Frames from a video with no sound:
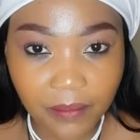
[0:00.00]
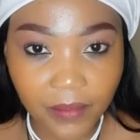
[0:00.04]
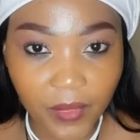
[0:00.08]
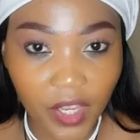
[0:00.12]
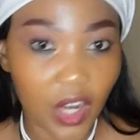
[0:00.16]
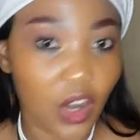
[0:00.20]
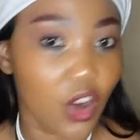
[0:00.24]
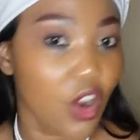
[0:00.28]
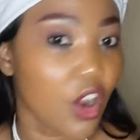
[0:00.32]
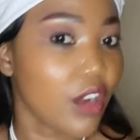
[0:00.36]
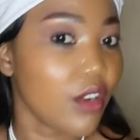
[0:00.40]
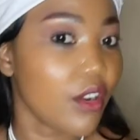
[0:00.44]

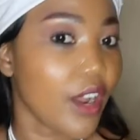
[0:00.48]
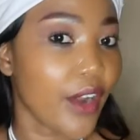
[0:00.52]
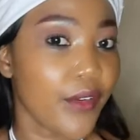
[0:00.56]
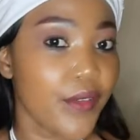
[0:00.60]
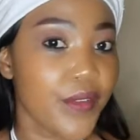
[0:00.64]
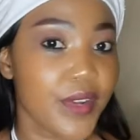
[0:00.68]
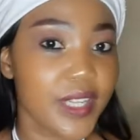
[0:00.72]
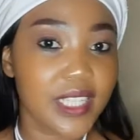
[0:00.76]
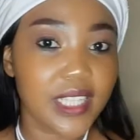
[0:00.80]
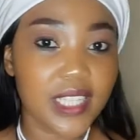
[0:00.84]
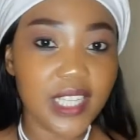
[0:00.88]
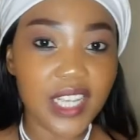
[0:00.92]
I
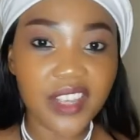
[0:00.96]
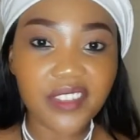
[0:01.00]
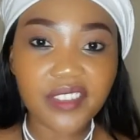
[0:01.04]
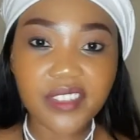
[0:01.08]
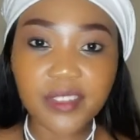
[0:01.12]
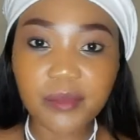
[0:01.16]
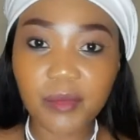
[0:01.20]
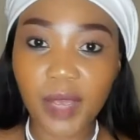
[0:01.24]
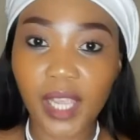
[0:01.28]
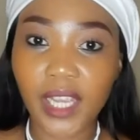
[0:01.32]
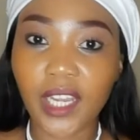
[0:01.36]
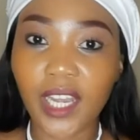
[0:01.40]
received
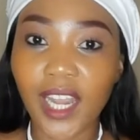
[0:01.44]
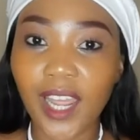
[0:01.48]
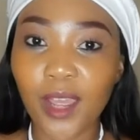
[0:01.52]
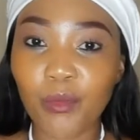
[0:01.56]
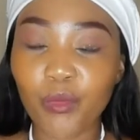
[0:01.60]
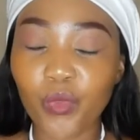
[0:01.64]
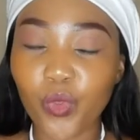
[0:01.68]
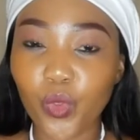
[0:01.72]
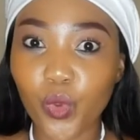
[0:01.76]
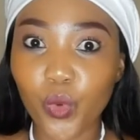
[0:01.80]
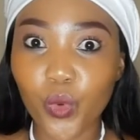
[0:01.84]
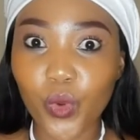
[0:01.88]
my name
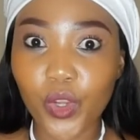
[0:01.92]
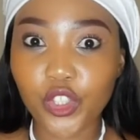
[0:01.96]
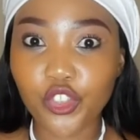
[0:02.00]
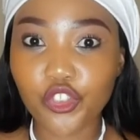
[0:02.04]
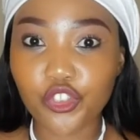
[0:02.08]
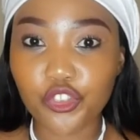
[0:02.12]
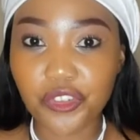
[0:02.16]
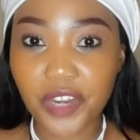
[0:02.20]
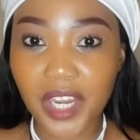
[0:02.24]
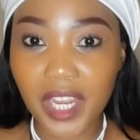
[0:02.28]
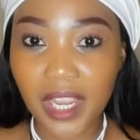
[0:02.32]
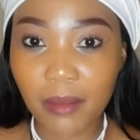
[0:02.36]
through a
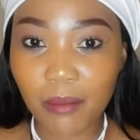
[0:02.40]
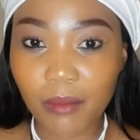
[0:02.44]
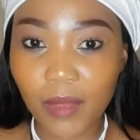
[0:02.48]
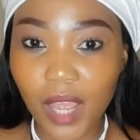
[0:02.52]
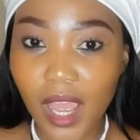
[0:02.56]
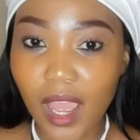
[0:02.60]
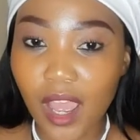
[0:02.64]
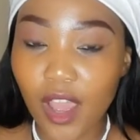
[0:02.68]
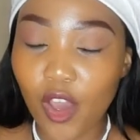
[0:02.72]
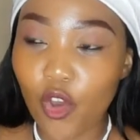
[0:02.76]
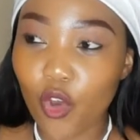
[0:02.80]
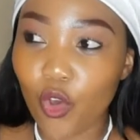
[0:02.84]
dream,
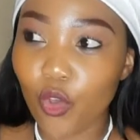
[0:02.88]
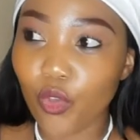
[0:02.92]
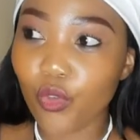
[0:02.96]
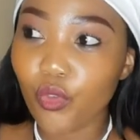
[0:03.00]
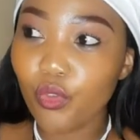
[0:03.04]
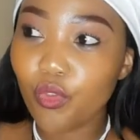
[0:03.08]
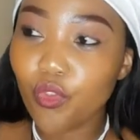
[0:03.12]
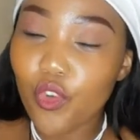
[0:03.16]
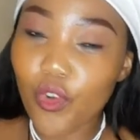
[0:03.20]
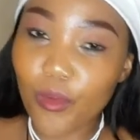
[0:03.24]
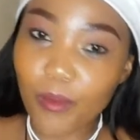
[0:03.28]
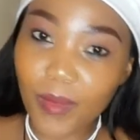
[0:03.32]

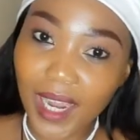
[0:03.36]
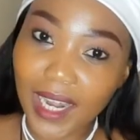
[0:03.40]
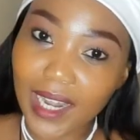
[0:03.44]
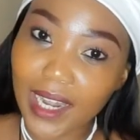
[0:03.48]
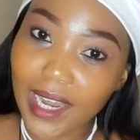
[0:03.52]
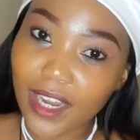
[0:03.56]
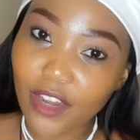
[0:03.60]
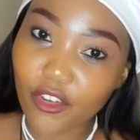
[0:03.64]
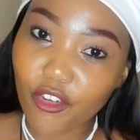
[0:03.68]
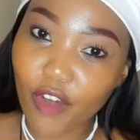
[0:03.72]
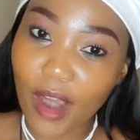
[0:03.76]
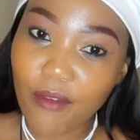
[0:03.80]
through my
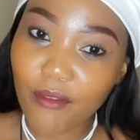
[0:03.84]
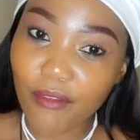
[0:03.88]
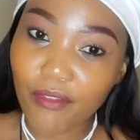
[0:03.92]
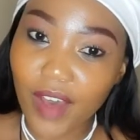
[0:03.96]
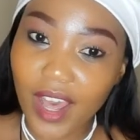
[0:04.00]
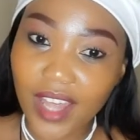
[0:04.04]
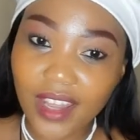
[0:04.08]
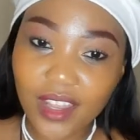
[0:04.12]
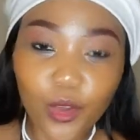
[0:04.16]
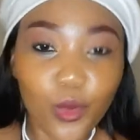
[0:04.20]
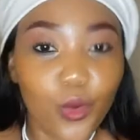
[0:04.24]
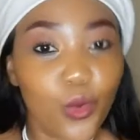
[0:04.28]
late
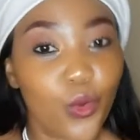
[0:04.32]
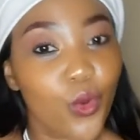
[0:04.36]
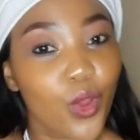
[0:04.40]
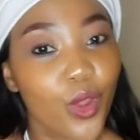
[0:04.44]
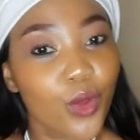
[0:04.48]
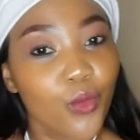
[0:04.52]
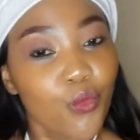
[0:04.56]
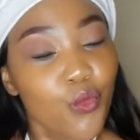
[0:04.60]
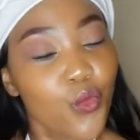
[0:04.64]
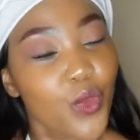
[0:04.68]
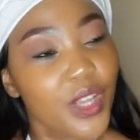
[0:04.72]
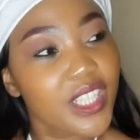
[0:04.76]
grandfather,
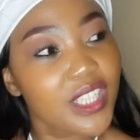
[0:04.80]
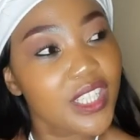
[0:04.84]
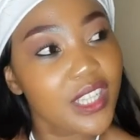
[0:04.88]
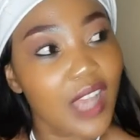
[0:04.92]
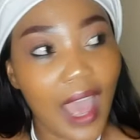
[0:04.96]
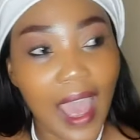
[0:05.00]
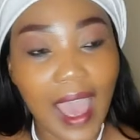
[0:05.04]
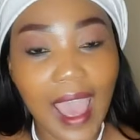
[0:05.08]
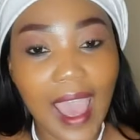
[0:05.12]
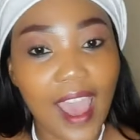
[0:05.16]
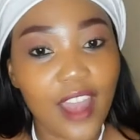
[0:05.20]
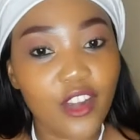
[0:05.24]
in which I
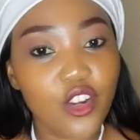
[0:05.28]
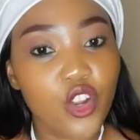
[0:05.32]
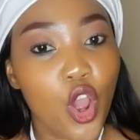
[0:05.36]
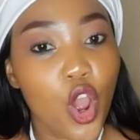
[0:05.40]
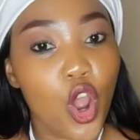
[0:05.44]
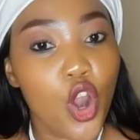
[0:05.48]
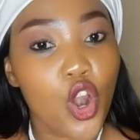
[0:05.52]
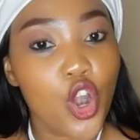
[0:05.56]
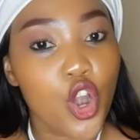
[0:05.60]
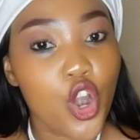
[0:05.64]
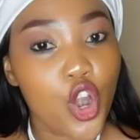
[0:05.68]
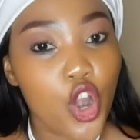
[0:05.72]
had
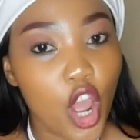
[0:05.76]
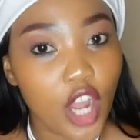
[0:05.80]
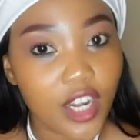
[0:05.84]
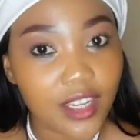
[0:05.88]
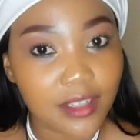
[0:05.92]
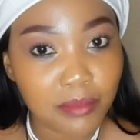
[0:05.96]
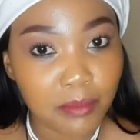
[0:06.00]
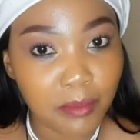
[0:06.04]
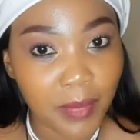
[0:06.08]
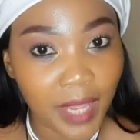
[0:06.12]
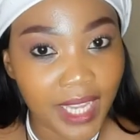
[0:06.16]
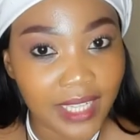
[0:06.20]
not
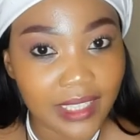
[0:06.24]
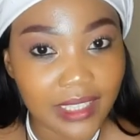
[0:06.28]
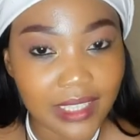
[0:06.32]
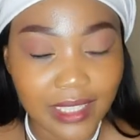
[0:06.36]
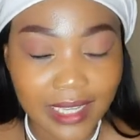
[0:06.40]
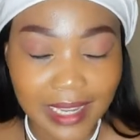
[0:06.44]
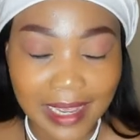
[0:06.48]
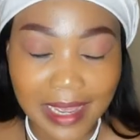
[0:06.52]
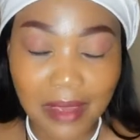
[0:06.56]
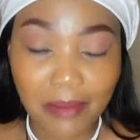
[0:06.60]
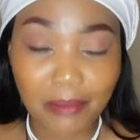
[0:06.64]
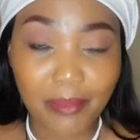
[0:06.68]
met,
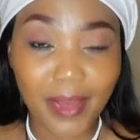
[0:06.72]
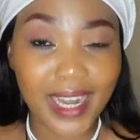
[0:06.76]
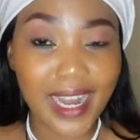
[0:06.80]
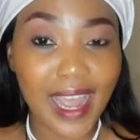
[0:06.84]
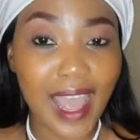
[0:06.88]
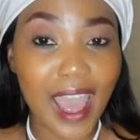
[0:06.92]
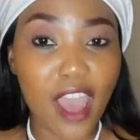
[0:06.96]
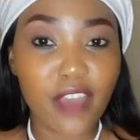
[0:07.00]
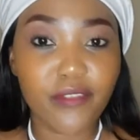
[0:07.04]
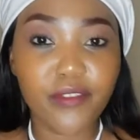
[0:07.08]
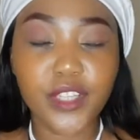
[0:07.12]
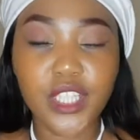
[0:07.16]
but I
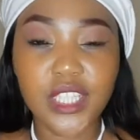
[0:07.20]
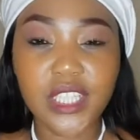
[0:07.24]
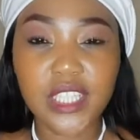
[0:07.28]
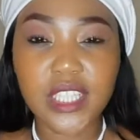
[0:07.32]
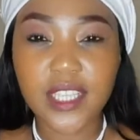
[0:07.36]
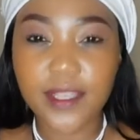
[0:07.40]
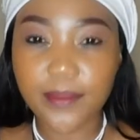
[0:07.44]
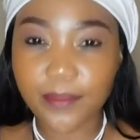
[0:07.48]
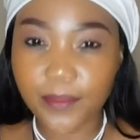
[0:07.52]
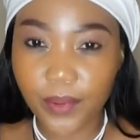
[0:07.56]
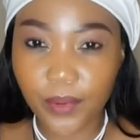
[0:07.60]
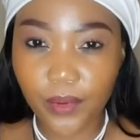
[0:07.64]
have a
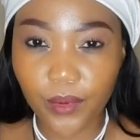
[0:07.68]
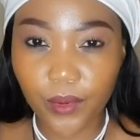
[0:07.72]
deep